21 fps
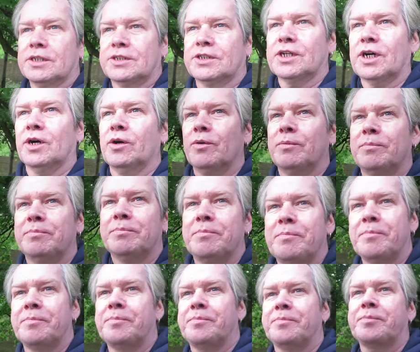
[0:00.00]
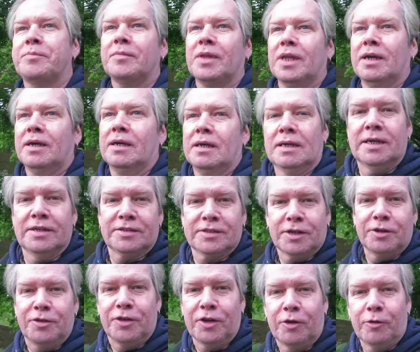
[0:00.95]
So,
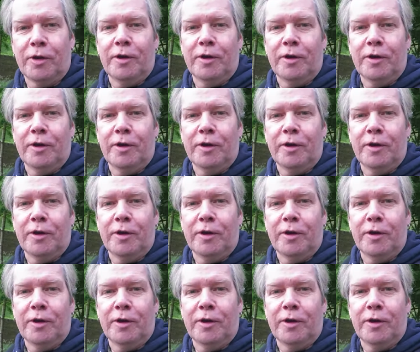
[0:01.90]
let's go to the